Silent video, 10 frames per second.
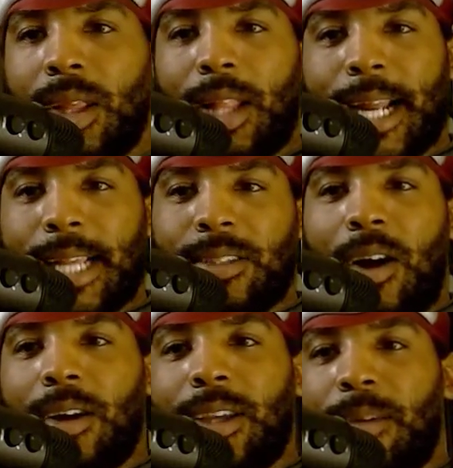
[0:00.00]
Like, I
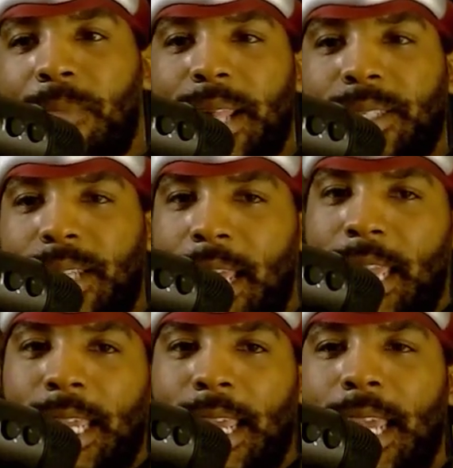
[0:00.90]
saw a young man today.
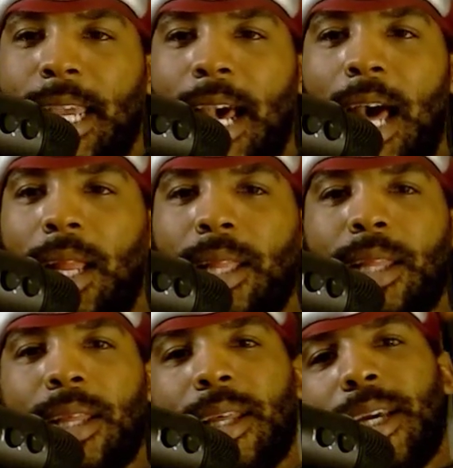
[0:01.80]
He got it.
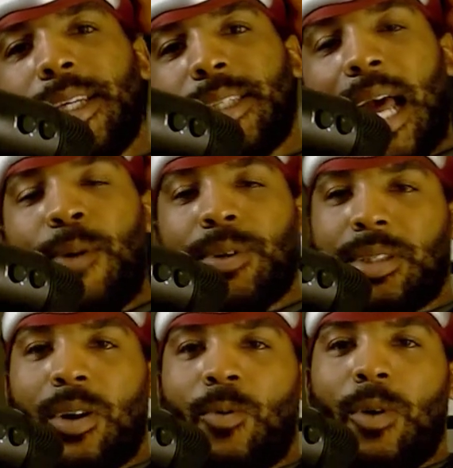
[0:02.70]
He said, I went to
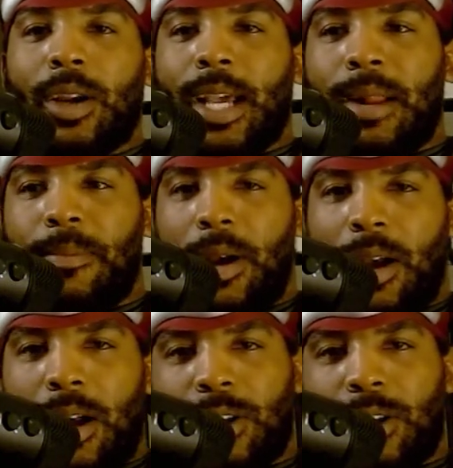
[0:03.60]
go work at a